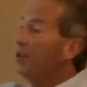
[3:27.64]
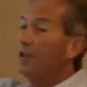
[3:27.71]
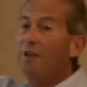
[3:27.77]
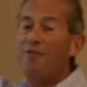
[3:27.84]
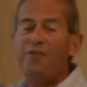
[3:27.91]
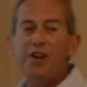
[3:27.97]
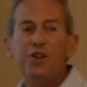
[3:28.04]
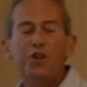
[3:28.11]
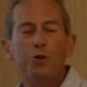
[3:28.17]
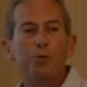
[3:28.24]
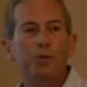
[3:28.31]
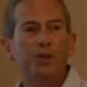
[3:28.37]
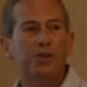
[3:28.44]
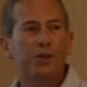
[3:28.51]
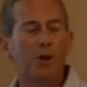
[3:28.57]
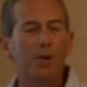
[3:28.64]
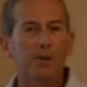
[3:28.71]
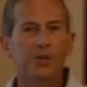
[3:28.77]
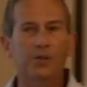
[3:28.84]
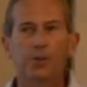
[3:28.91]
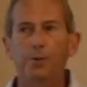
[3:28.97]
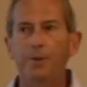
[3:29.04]
individual
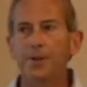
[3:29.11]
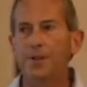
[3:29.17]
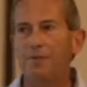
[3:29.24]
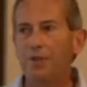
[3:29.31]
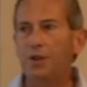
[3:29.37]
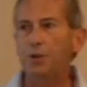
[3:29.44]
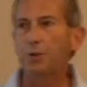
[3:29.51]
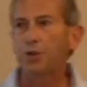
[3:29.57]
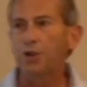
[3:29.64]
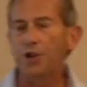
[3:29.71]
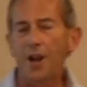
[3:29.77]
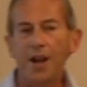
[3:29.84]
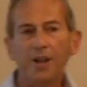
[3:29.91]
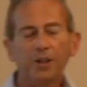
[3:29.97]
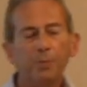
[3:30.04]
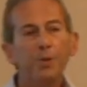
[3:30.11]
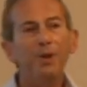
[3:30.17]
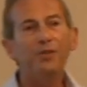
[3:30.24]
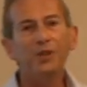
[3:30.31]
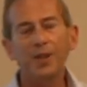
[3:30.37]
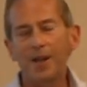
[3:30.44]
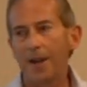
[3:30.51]
stocks or individual shares
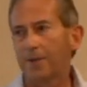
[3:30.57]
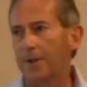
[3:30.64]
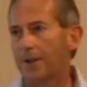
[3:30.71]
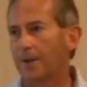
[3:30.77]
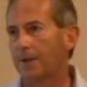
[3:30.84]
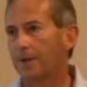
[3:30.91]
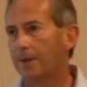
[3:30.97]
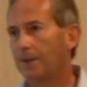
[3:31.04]
move together.